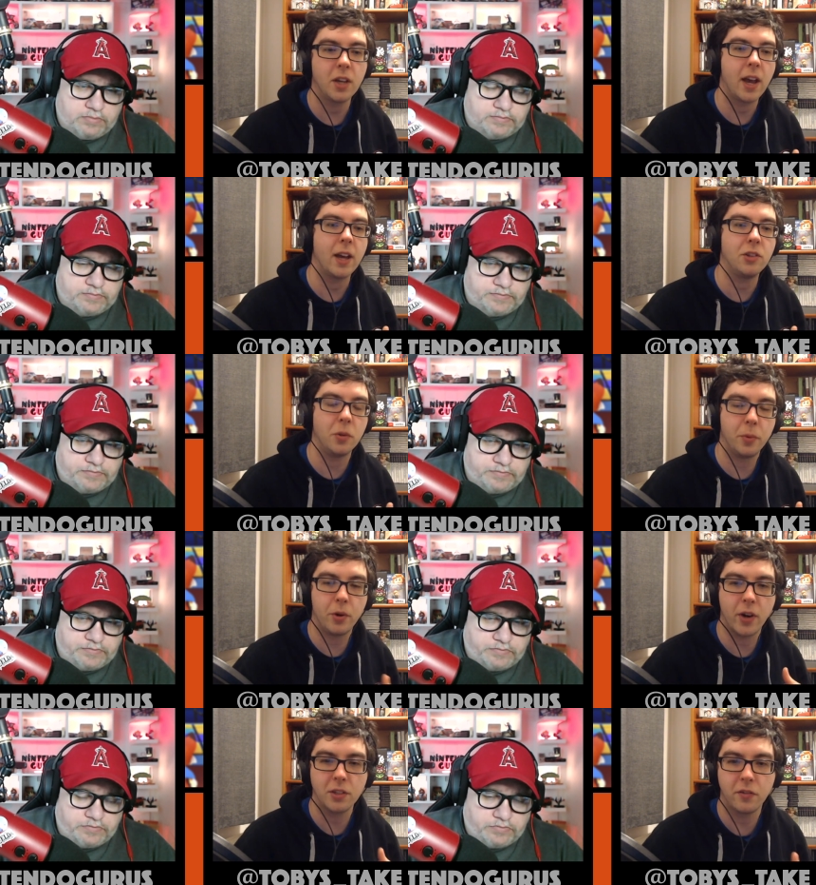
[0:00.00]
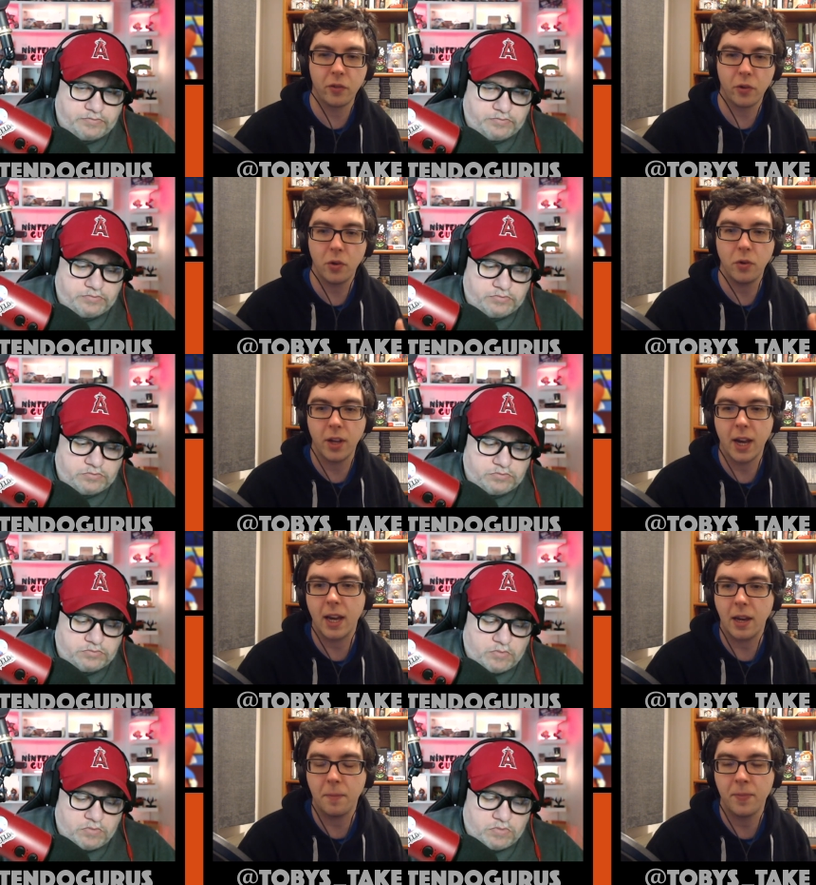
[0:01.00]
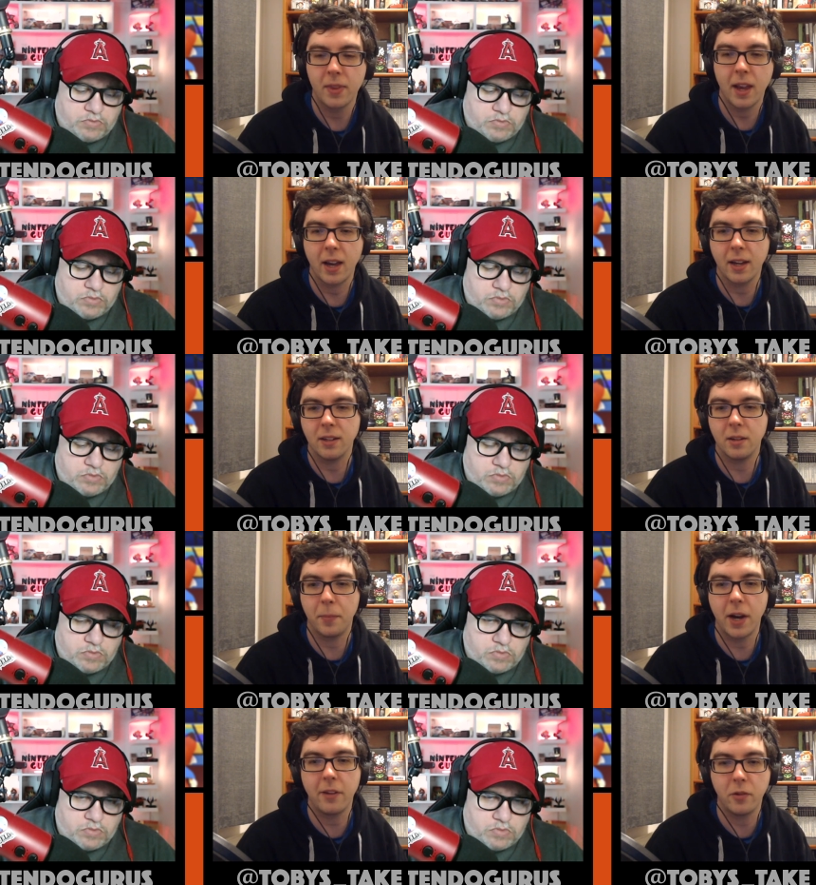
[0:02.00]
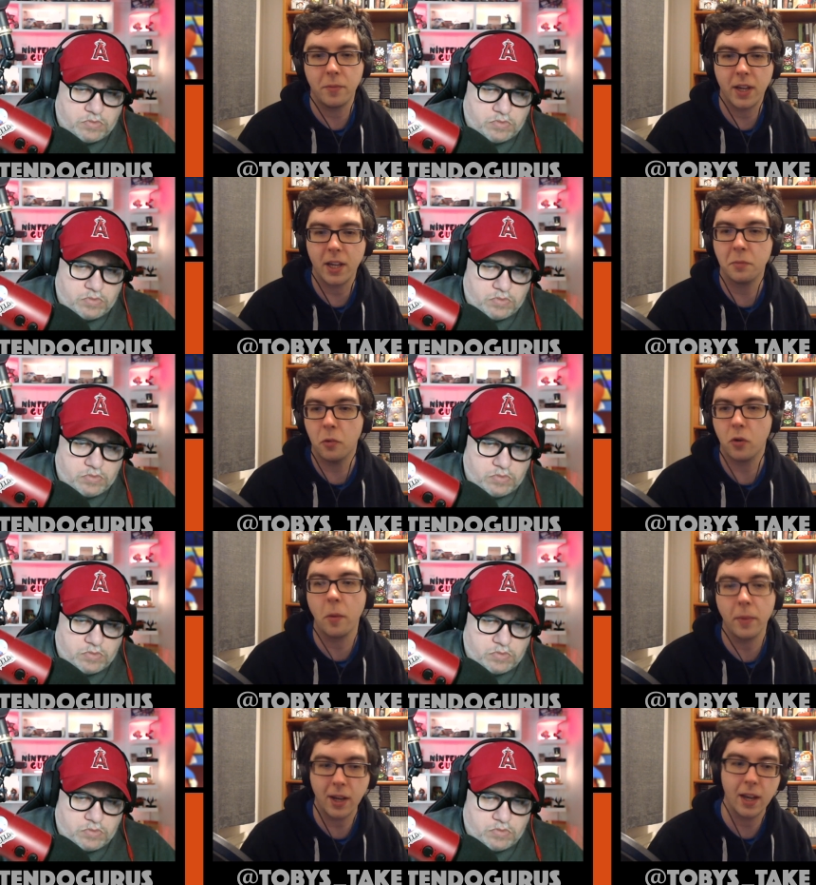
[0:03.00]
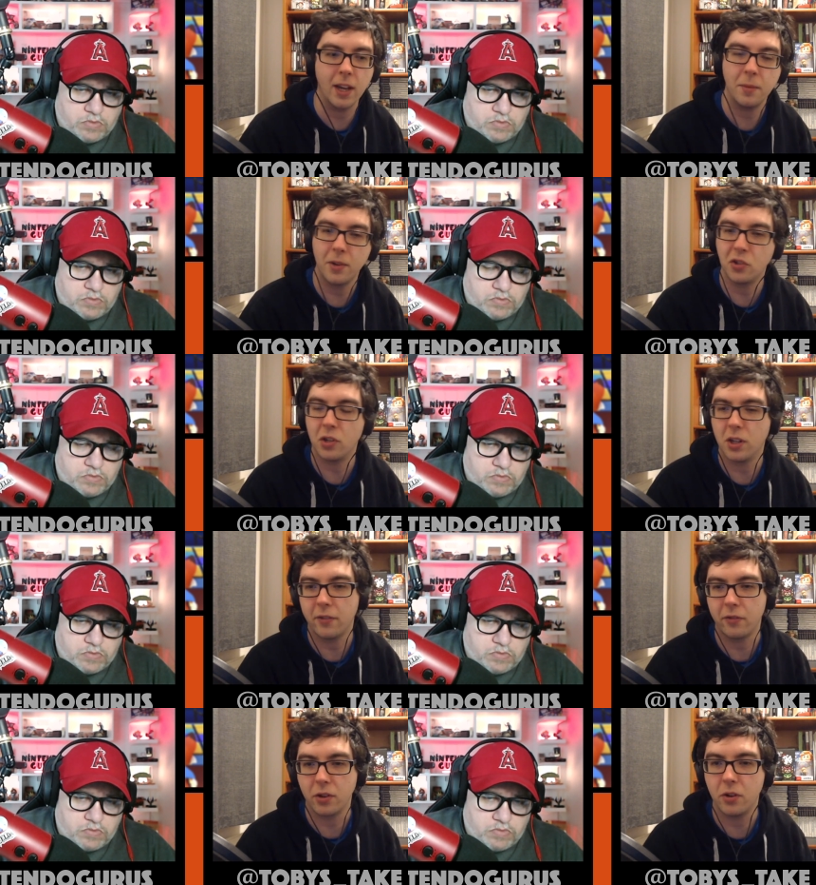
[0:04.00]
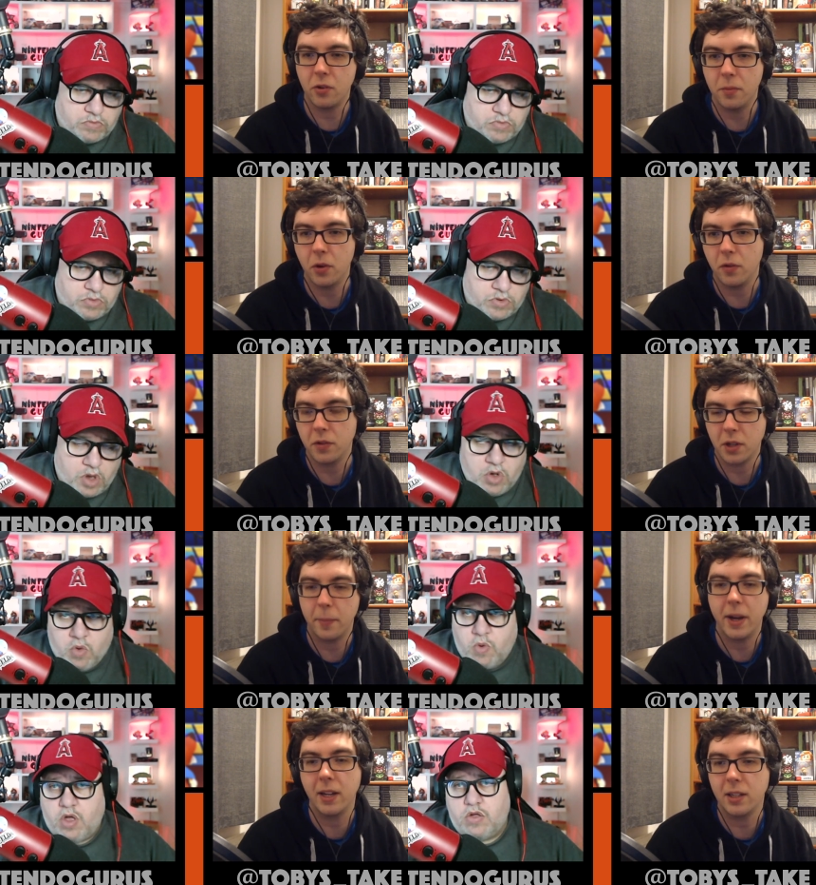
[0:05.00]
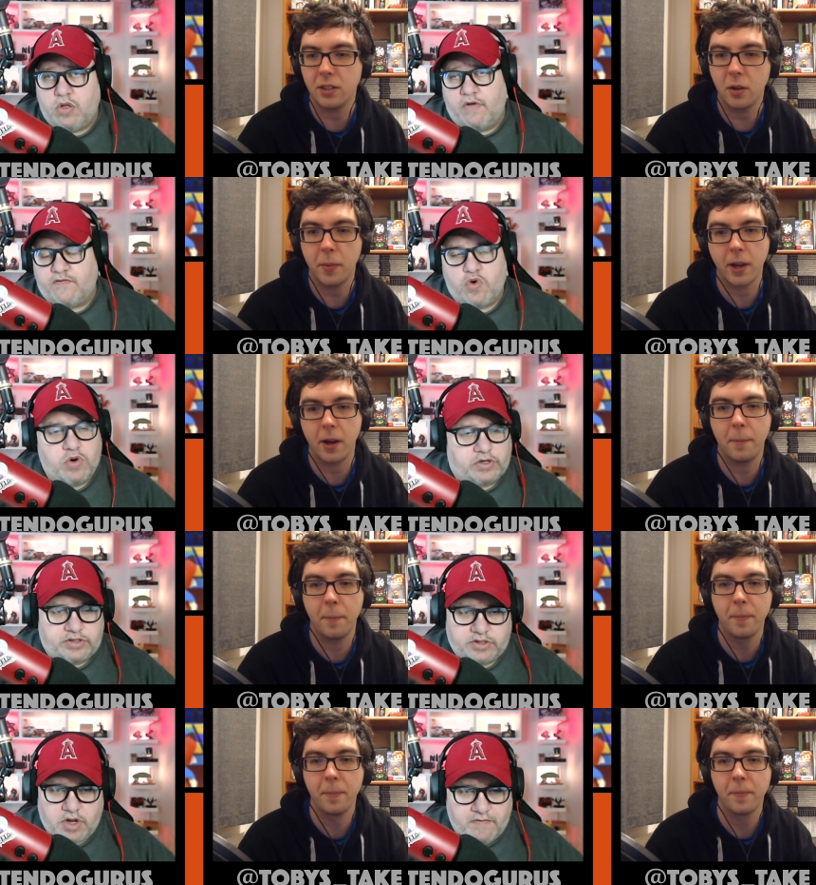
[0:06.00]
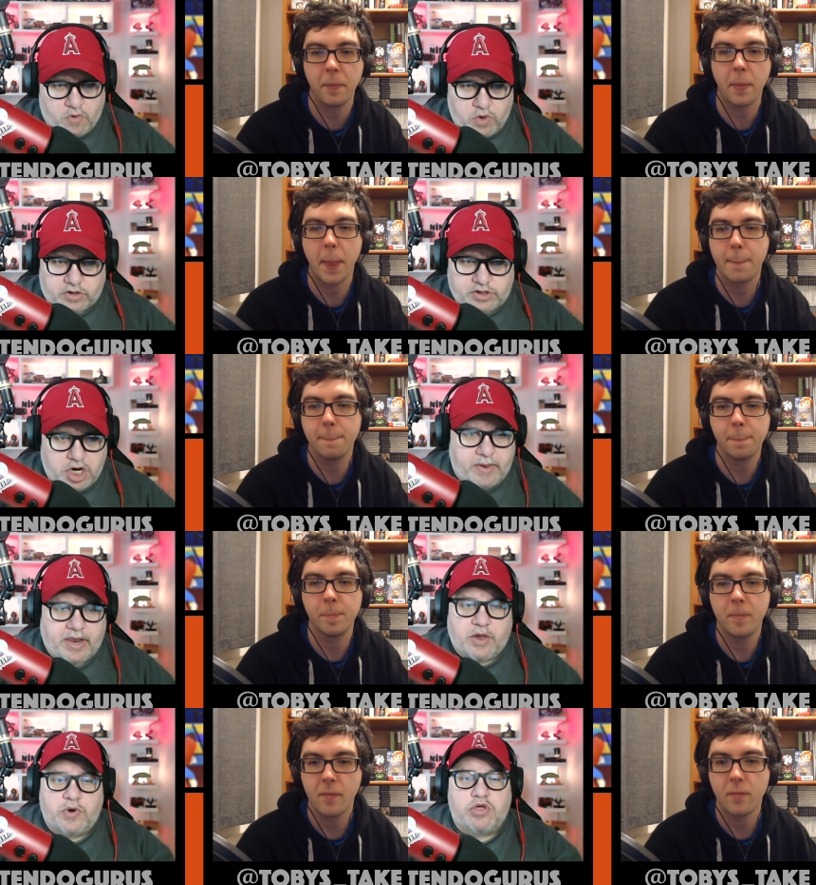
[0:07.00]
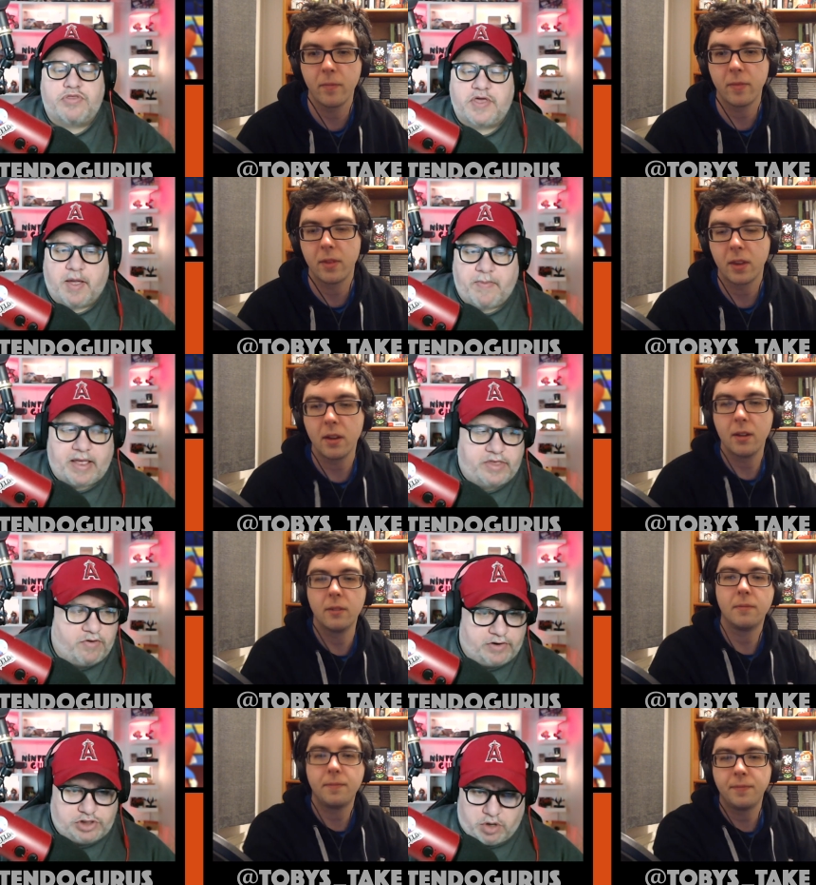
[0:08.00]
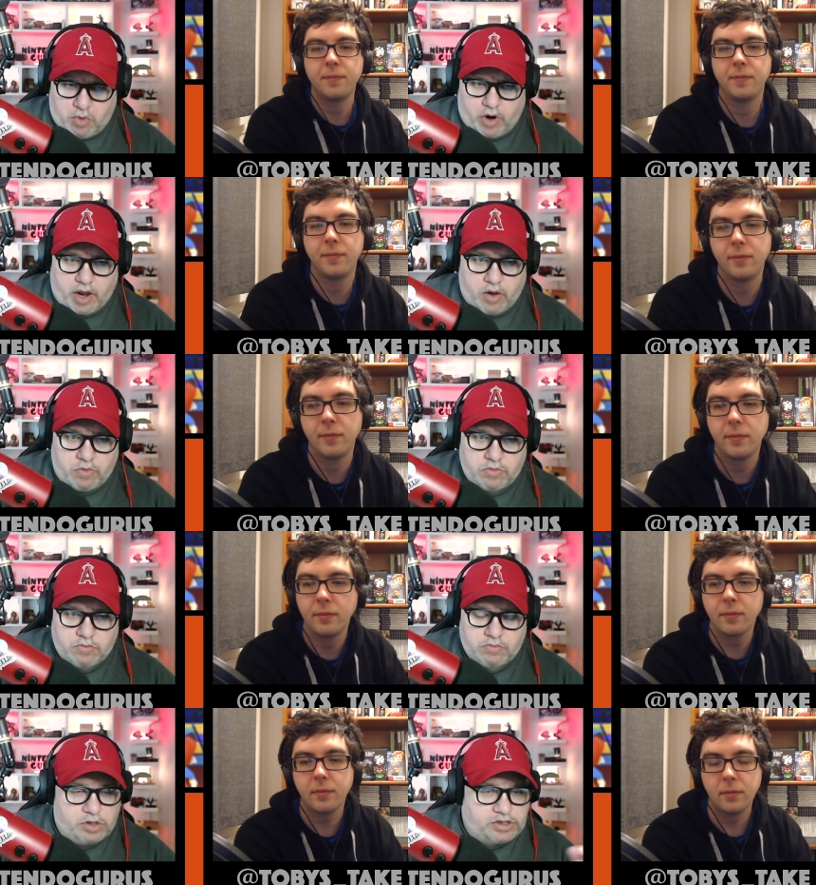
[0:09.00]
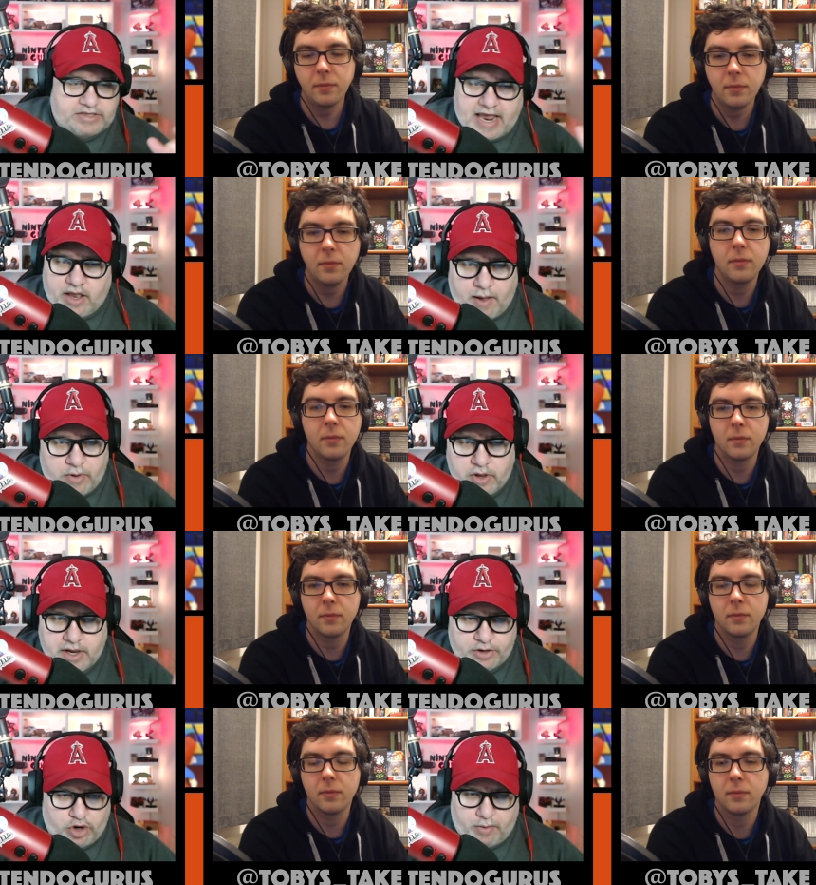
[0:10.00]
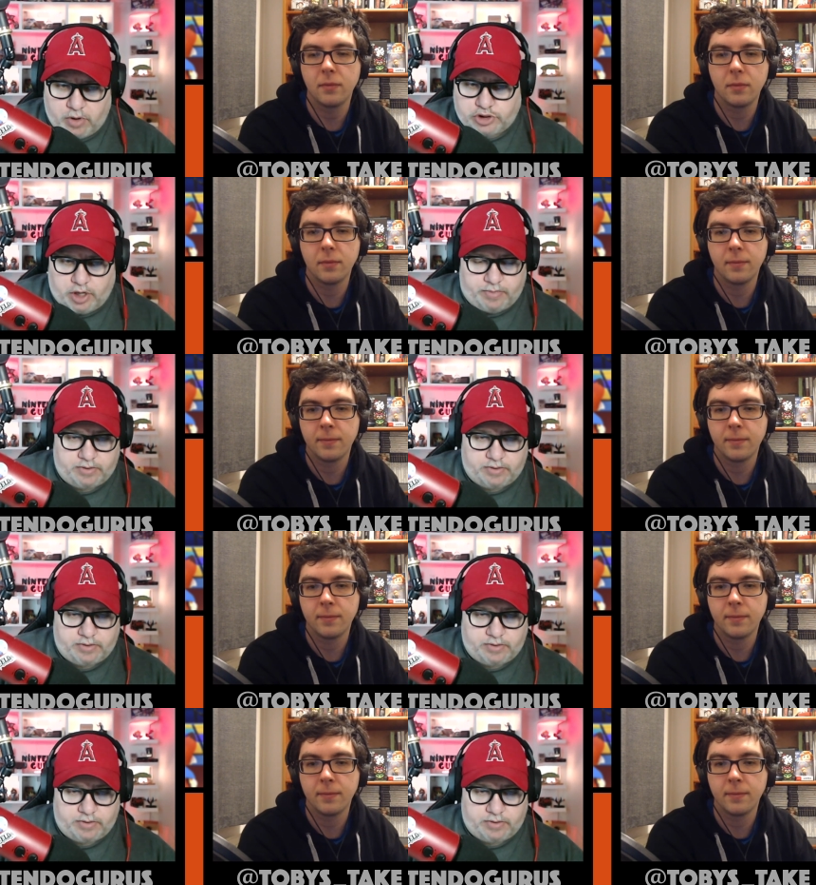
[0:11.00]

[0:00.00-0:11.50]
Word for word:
Speaker 1: as you progress through the game, and the platforming gets more complicated because of the different new moves and
Speaker 2: abilities that you pick up? Of course. You know, like, when you think about the original Mario, you just had a couple. You had Turbo Jump.